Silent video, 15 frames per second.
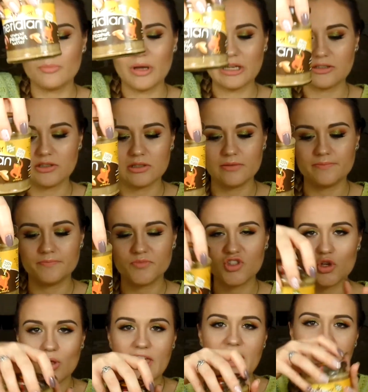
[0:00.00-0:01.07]
butter.
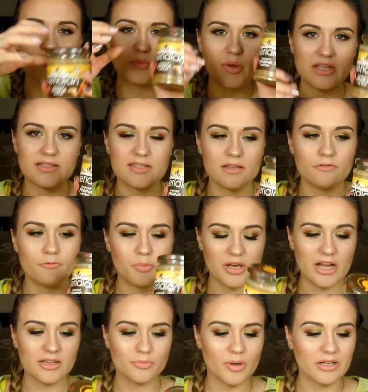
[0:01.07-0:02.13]
So it has bits of
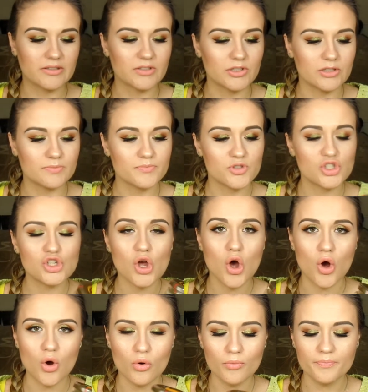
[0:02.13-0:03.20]
peanut butter.
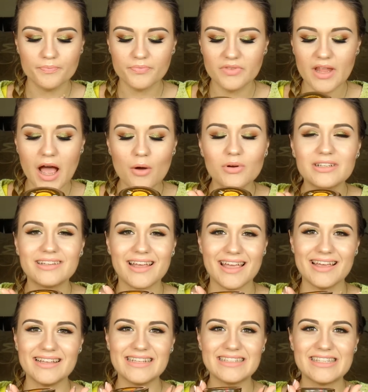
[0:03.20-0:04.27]
So
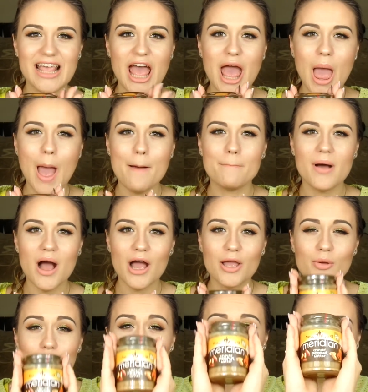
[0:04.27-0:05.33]
nowadays,
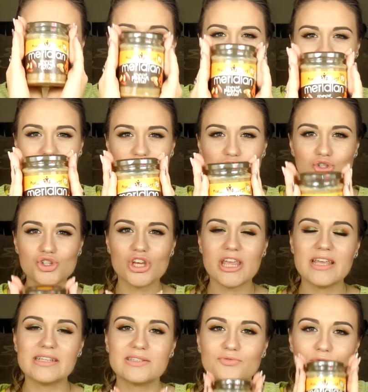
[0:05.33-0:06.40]
my brunch
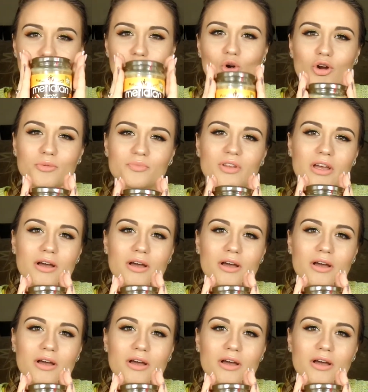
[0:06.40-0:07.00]
is formed